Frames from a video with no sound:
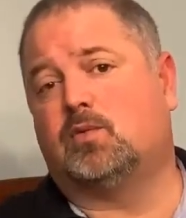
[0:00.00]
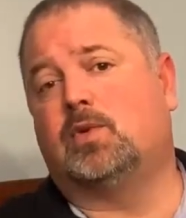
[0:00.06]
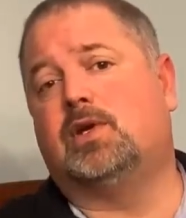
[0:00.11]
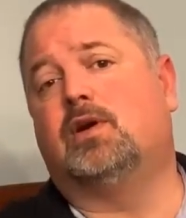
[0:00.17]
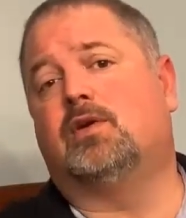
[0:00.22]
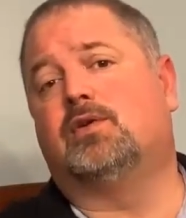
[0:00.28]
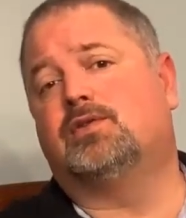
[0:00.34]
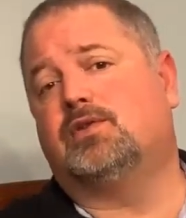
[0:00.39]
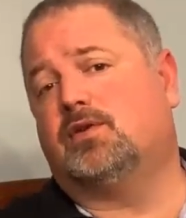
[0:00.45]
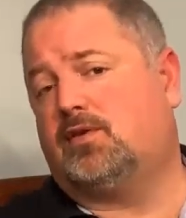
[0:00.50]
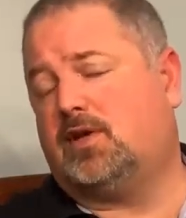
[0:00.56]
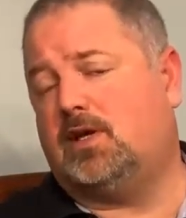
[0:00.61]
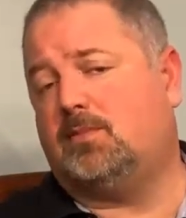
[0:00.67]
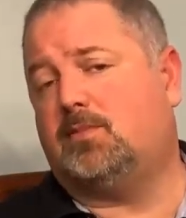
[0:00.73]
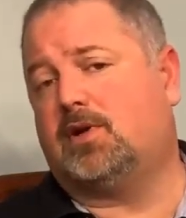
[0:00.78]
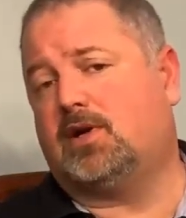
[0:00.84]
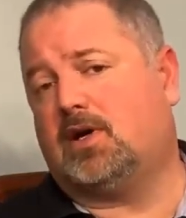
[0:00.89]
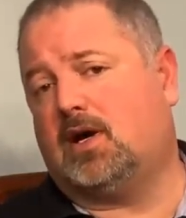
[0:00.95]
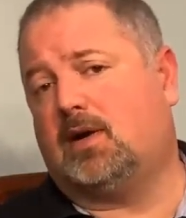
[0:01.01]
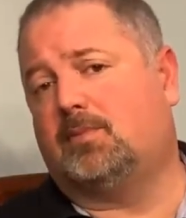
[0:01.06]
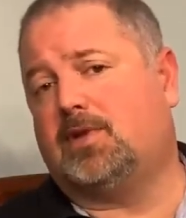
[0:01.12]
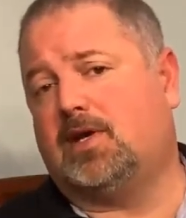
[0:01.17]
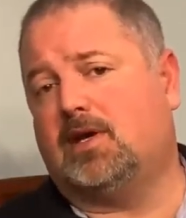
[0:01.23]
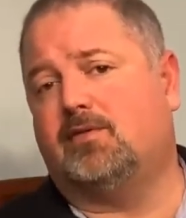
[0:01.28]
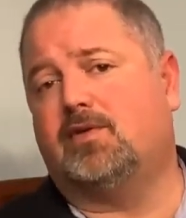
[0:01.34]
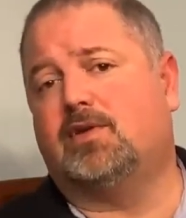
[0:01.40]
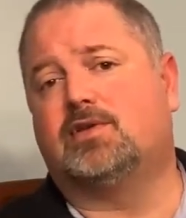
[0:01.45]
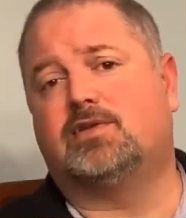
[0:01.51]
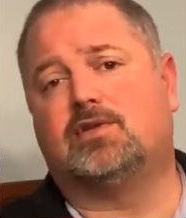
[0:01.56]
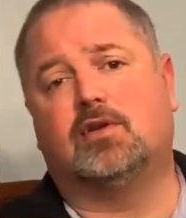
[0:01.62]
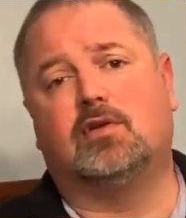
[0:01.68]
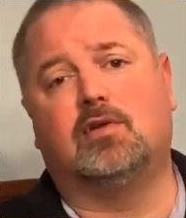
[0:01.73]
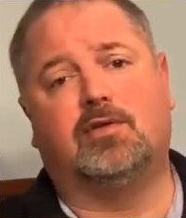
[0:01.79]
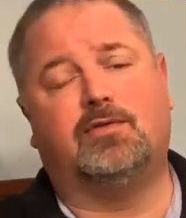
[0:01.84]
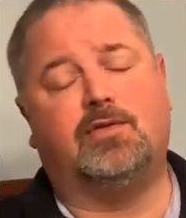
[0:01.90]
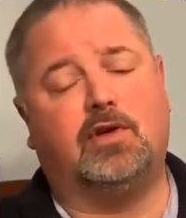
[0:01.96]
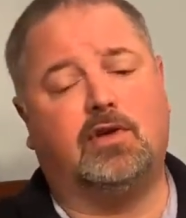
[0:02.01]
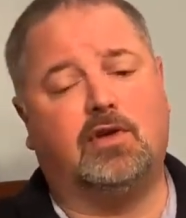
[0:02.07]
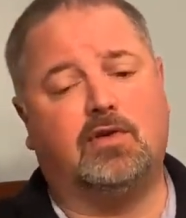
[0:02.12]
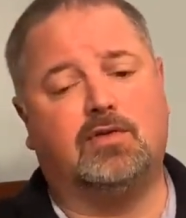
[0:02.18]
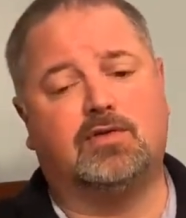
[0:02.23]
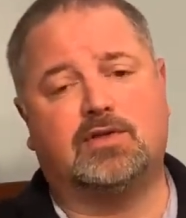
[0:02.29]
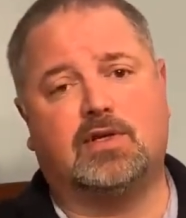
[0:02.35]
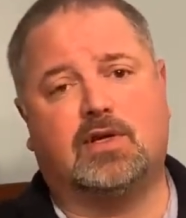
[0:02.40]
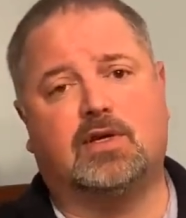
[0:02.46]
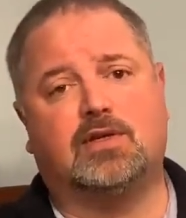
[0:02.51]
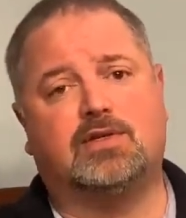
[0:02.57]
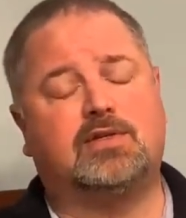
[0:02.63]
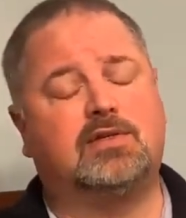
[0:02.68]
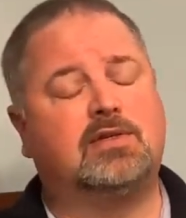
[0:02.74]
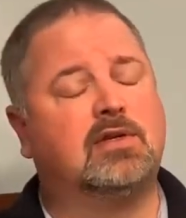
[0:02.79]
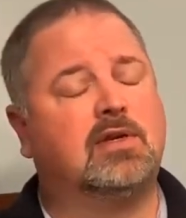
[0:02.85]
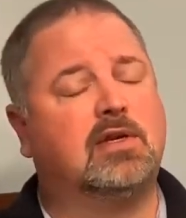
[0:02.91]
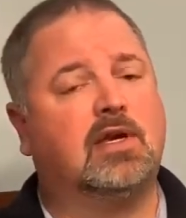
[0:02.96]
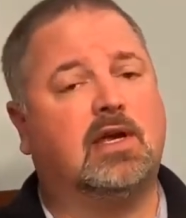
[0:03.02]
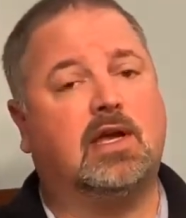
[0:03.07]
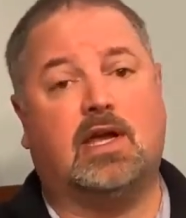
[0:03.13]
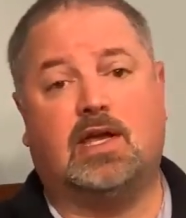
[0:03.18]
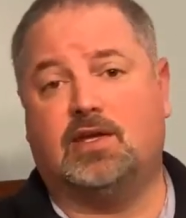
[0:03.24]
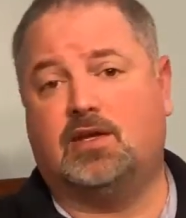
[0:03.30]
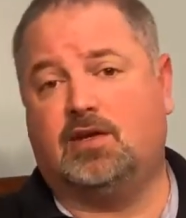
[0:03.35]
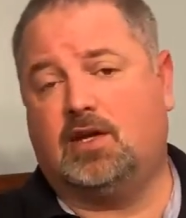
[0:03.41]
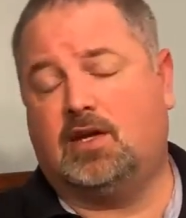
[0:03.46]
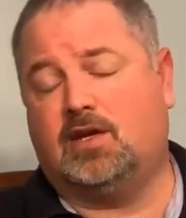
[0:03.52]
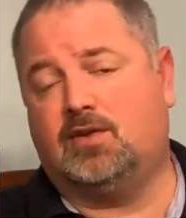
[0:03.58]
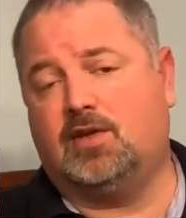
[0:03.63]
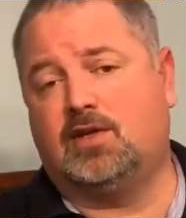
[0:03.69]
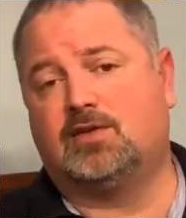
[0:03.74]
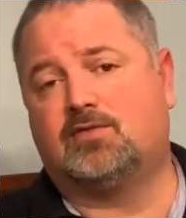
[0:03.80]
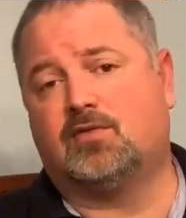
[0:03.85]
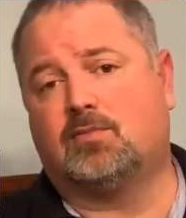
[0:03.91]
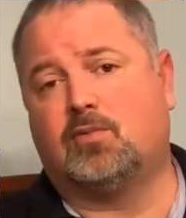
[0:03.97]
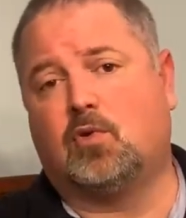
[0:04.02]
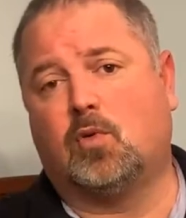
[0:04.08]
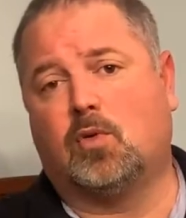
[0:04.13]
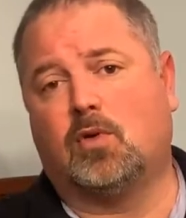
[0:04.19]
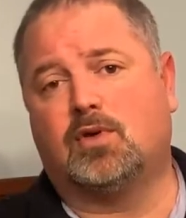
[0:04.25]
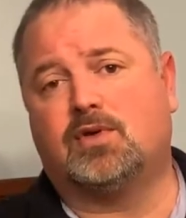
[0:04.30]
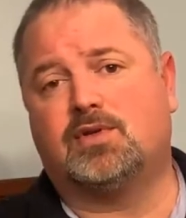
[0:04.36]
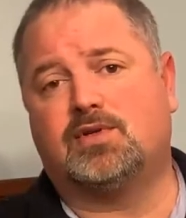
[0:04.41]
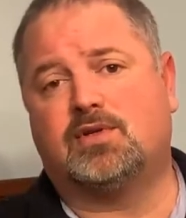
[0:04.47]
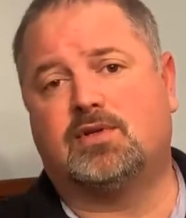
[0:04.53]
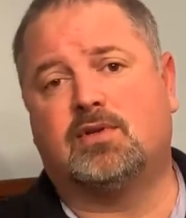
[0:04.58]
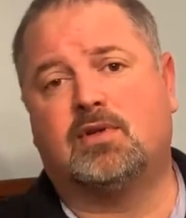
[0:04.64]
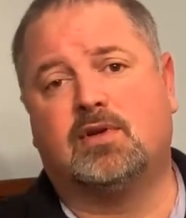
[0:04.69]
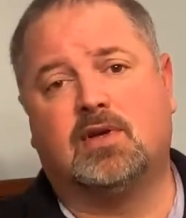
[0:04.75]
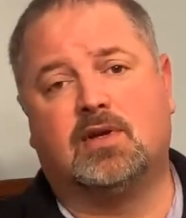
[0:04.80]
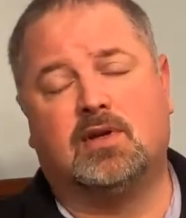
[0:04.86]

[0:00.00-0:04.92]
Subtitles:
We also keep a copy of it, so if you use us and you need these reports